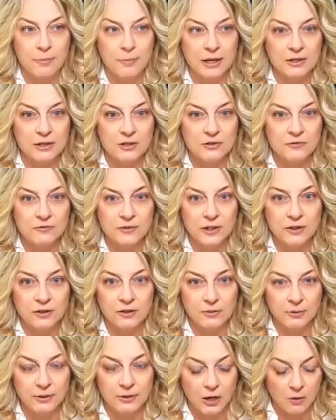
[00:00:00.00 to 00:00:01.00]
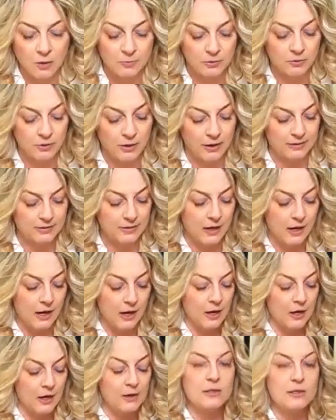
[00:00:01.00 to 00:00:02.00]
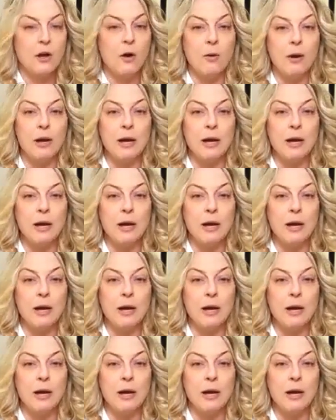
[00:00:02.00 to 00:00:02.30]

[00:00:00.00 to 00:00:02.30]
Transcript: but I just figured it would help you guys. So